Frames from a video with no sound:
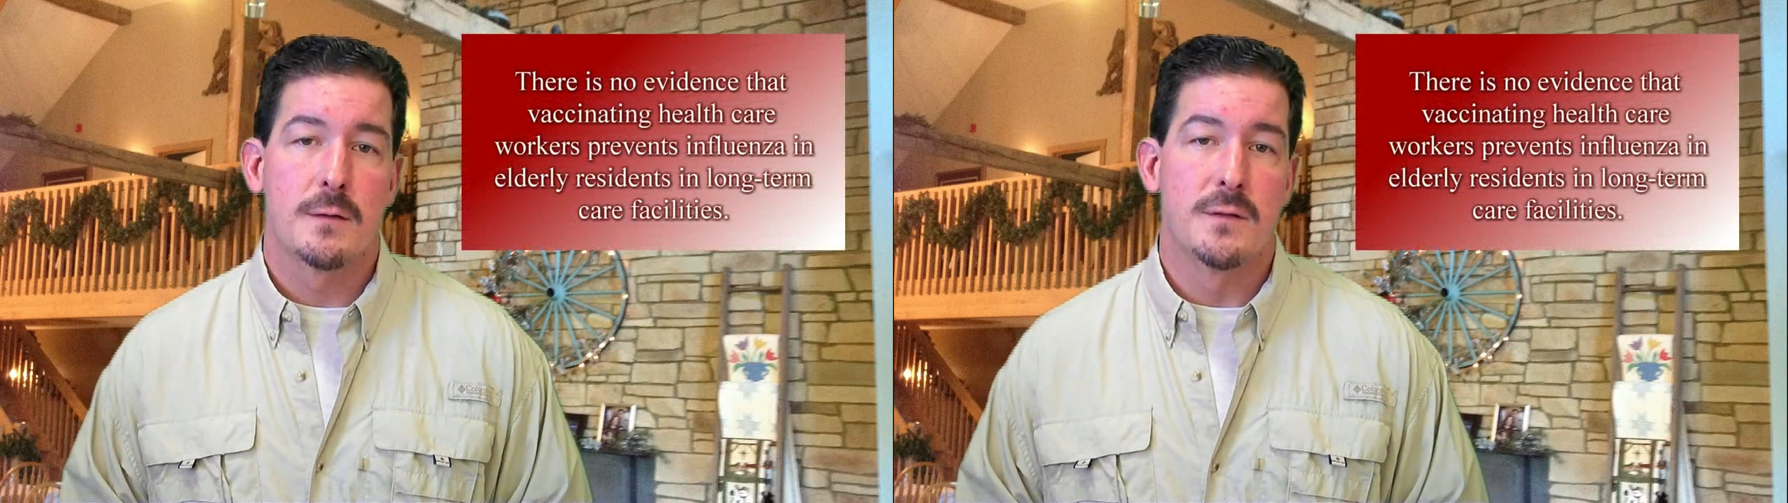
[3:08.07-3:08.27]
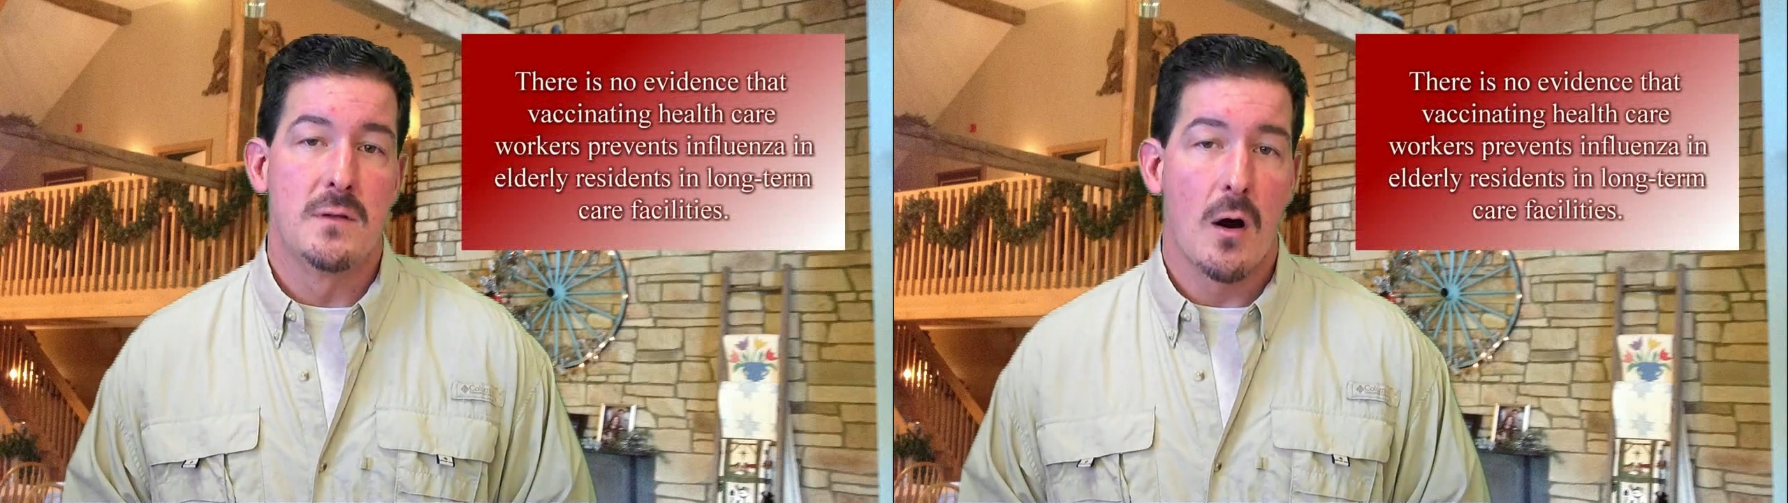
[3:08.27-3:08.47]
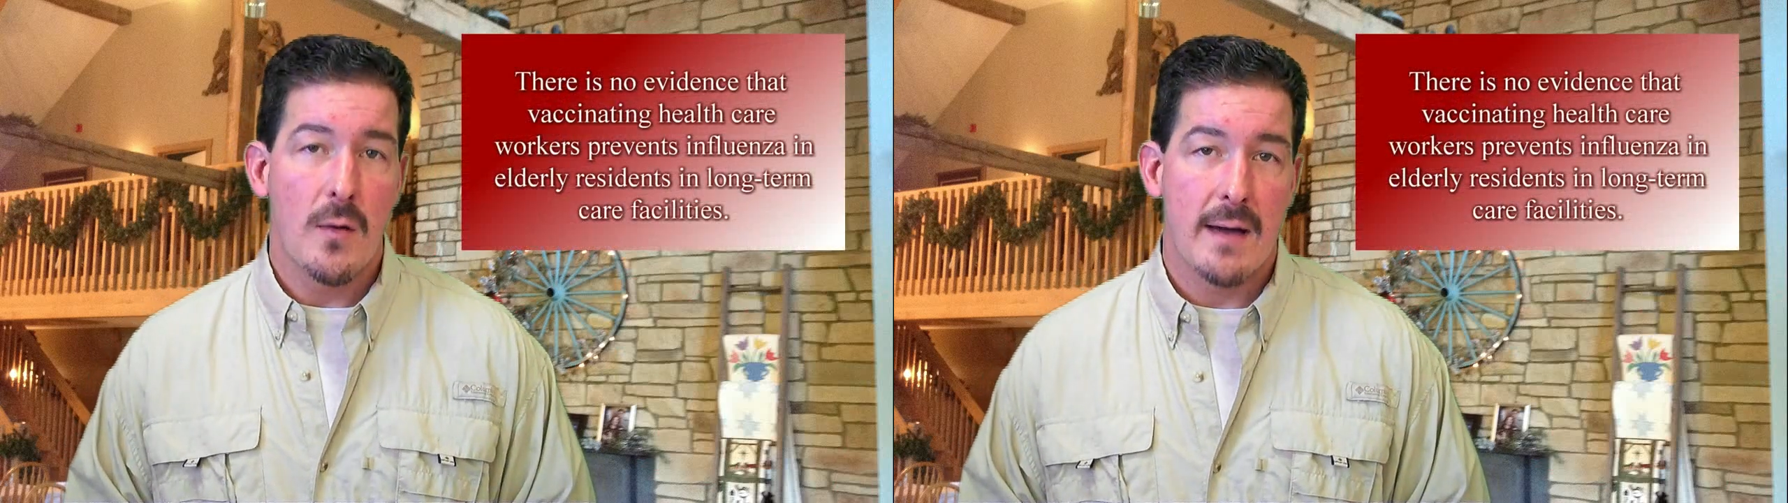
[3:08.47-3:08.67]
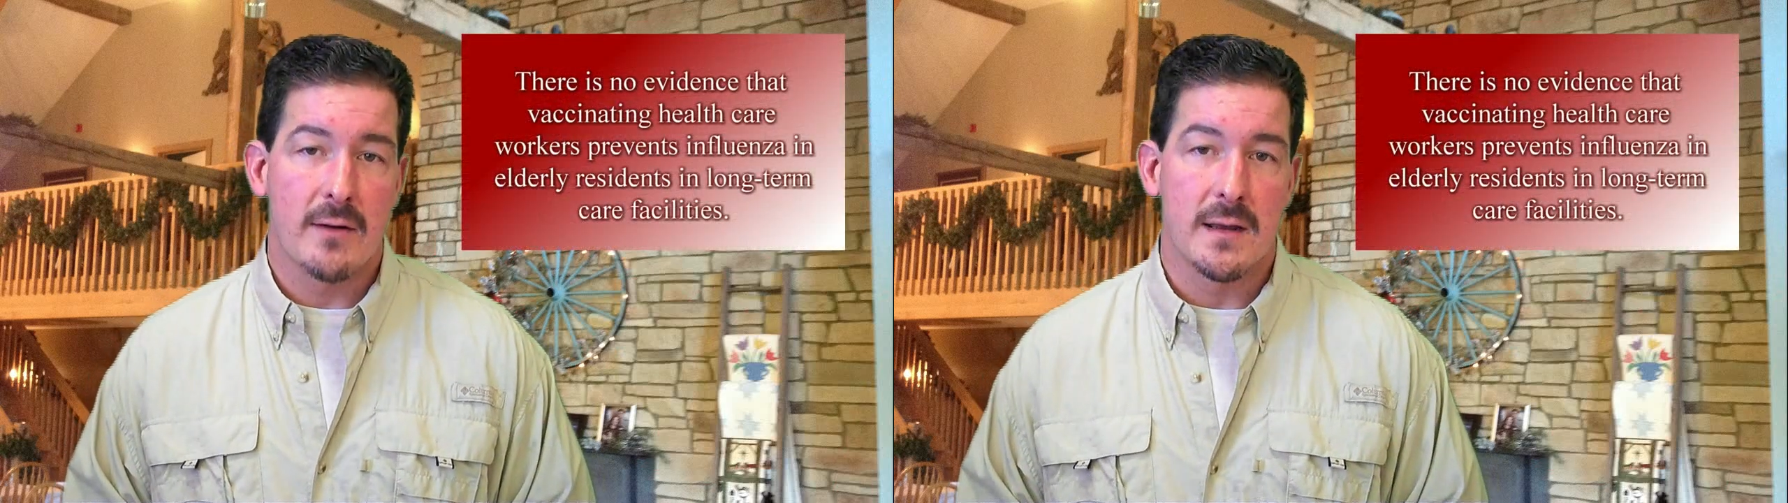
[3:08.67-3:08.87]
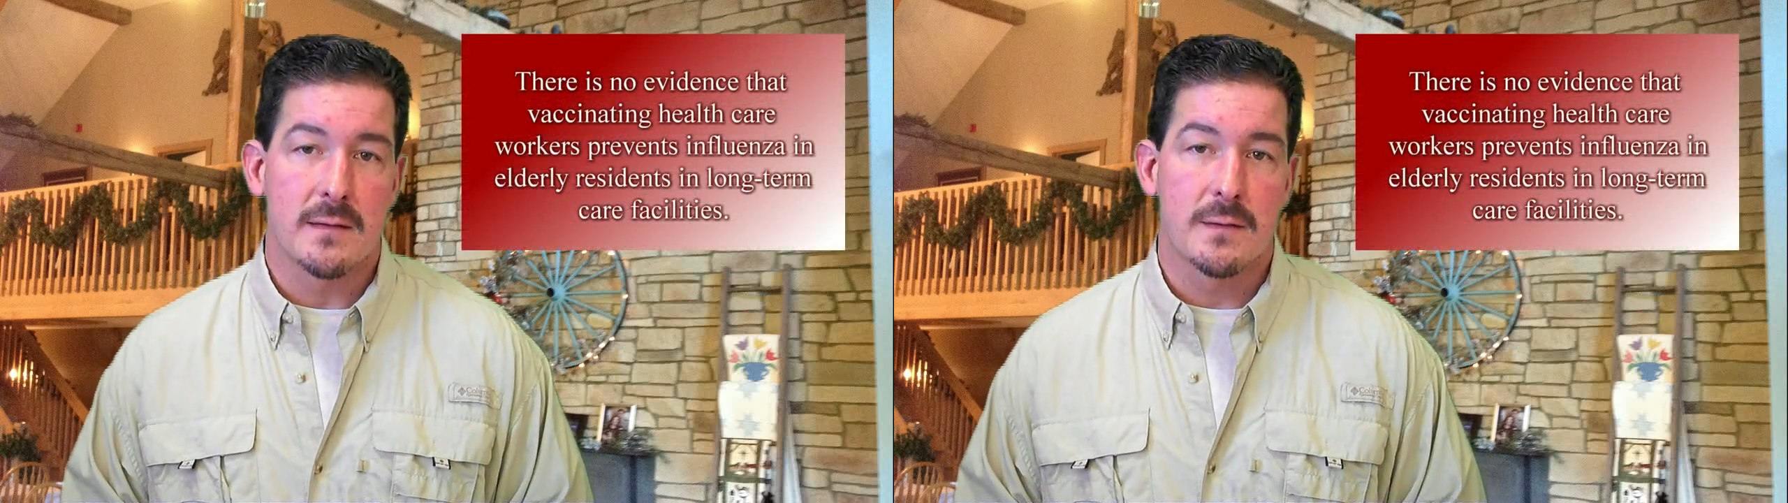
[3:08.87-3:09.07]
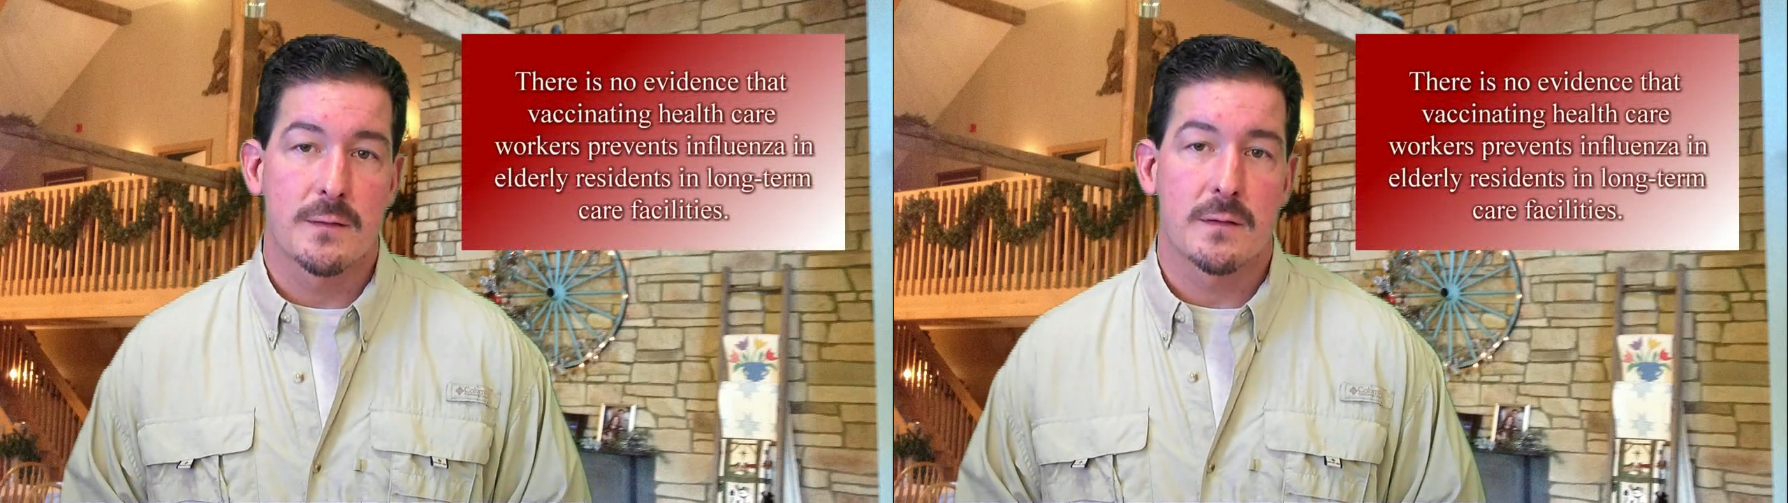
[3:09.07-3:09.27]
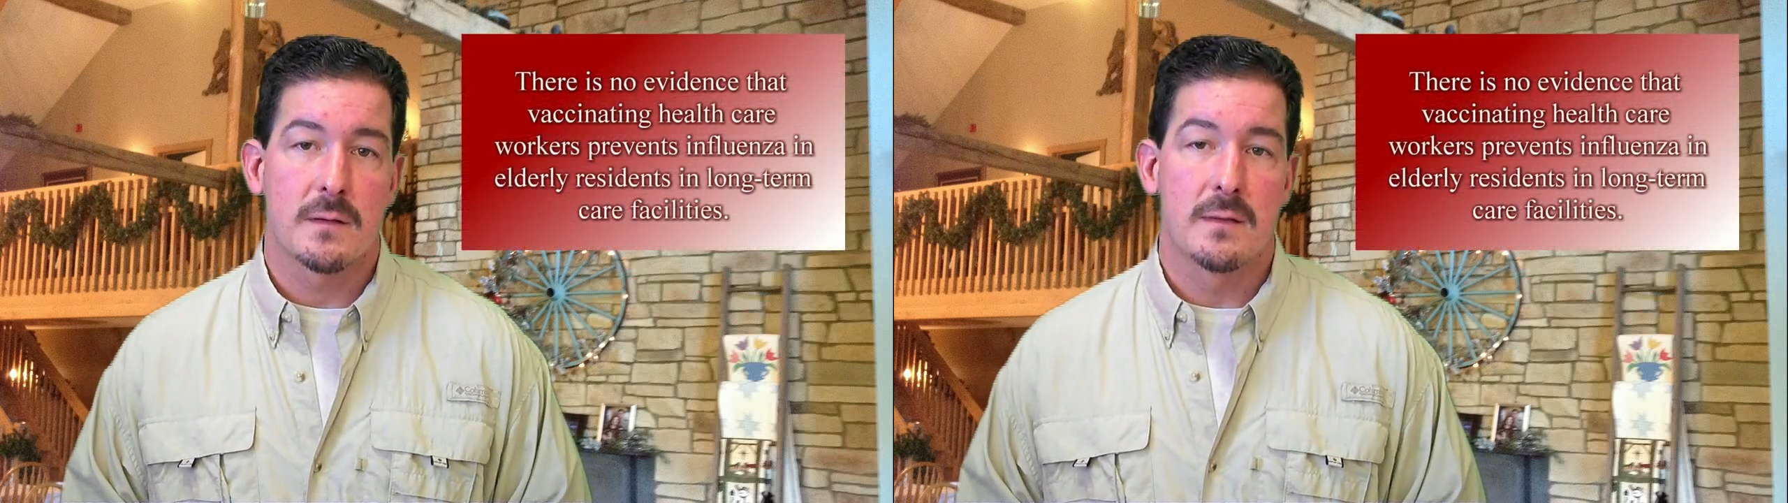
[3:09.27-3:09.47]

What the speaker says: is no evidence